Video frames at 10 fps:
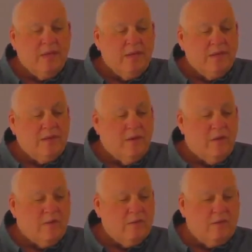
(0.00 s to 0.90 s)

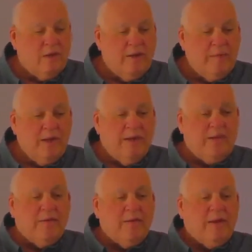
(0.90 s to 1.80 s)
So join me
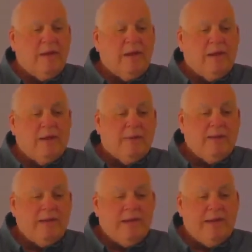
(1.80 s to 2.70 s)
by
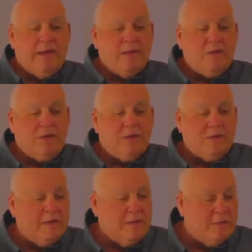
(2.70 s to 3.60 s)
taking out
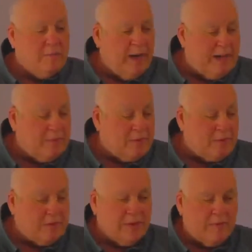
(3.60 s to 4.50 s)
your
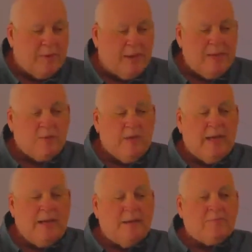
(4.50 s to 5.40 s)
Bibles or your Bible
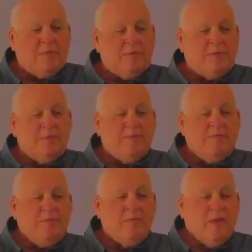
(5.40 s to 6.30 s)
apps,
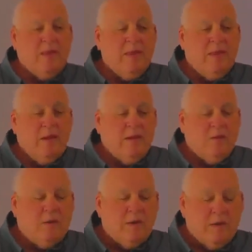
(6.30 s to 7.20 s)

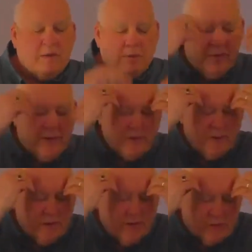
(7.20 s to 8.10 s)
or
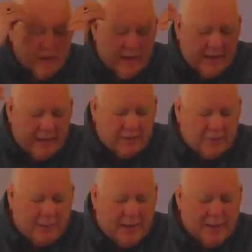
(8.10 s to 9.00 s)
picture in your mind your
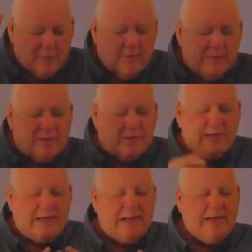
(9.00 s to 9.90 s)
Bible if it's
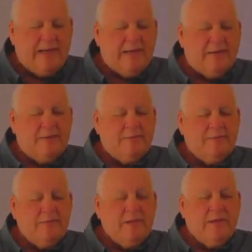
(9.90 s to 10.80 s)
not here,
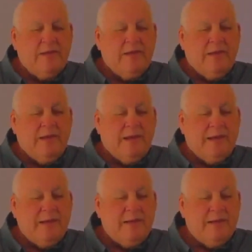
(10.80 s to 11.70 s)

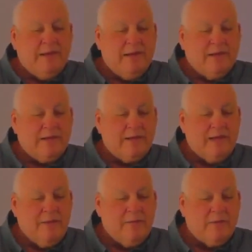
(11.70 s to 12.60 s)
and
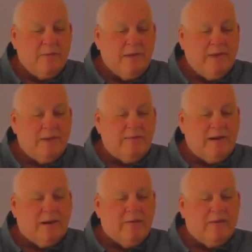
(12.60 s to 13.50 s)
say with me the
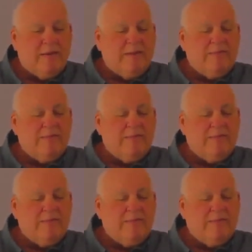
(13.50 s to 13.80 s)
following.